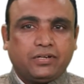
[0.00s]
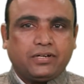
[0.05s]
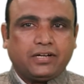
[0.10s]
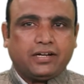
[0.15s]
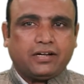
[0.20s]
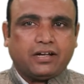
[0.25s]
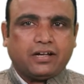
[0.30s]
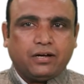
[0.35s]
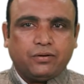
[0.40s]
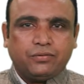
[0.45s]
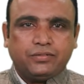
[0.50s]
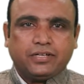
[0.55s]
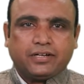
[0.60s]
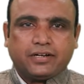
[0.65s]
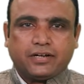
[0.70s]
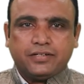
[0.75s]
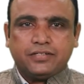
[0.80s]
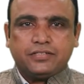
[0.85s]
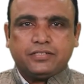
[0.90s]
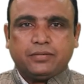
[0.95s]
at how the
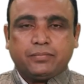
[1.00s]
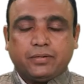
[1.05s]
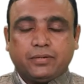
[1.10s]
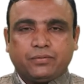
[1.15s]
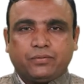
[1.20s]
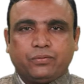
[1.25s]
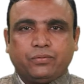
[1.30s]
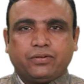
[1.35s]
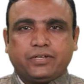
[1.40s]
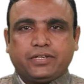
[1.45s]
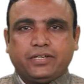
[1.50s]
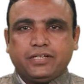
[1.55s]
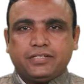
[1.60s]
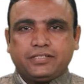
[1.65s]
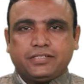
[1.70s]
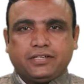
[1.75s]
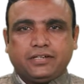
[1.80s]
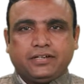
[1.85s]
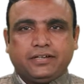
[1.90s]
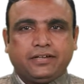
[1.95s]
concept of
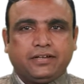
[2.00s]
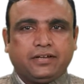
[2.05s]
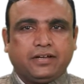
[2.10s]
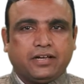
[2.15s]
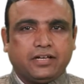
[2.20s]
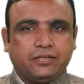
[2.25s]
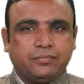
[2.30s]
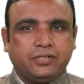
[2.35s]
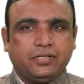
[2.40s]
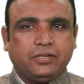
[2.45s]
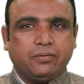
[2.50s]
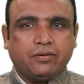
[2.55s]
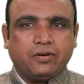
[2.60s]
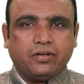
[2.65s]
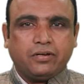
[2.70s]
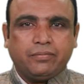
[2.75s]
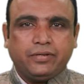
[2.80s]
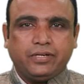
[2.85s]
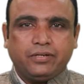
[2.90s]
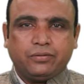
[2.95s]
co-creation has been
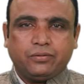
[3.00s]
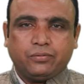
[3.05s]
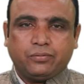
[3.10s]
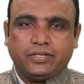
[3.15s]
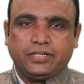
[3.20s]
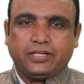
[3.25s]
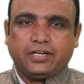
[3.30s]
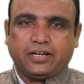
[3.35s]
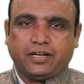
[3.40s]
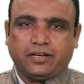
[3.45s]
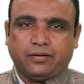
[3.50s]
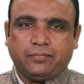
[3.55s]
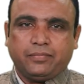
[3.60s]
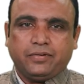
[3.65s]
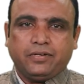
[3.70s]
evolving over time.